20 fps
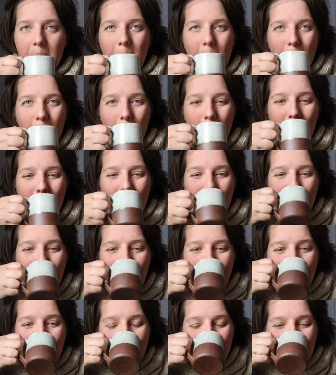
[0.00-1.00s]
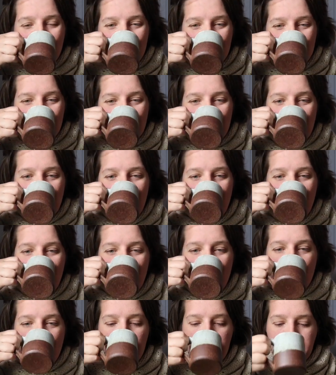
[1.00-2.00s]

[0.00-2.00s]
(silence)